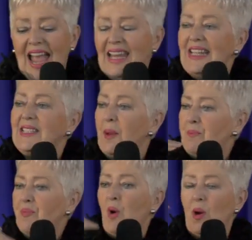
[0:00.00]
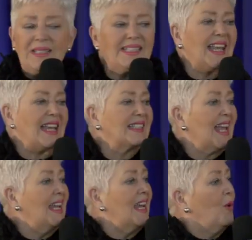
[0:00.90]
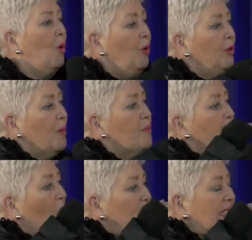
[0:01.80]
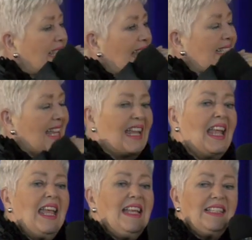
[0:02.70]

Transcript: And it's a process. And in all the processing,